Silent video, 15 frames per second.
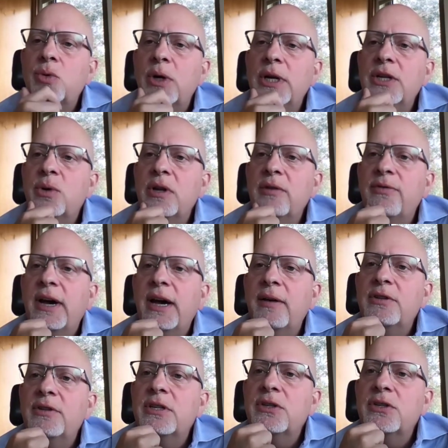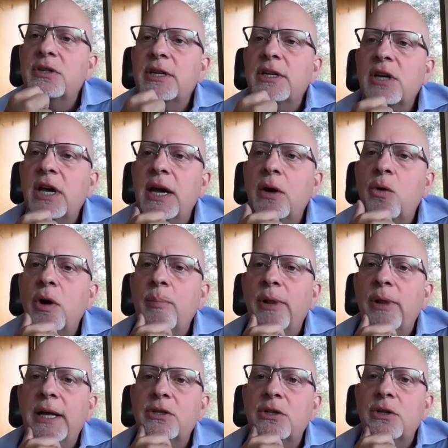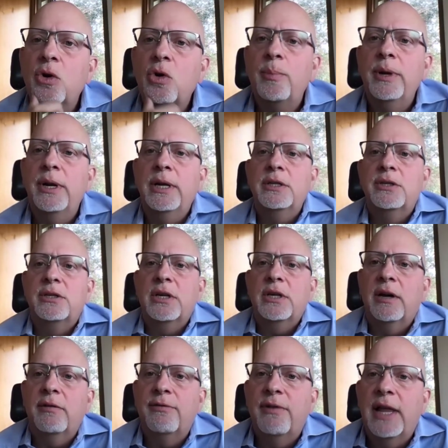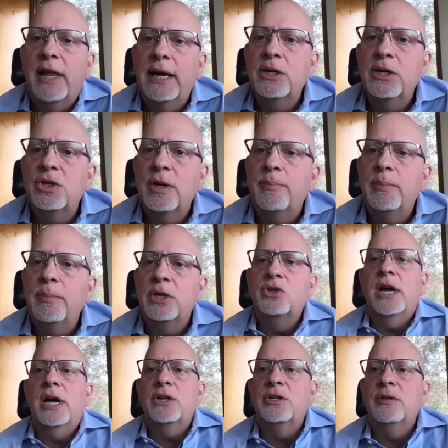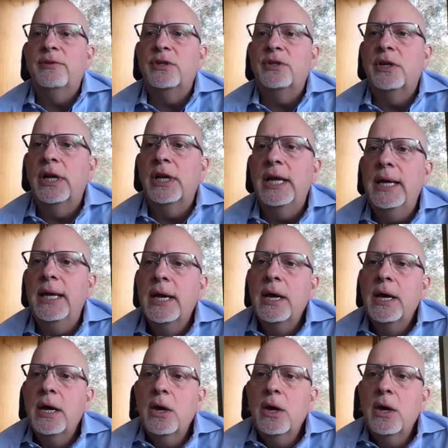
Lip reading: 2025, it says Sky Quarry plans to open its flagship extraction facility,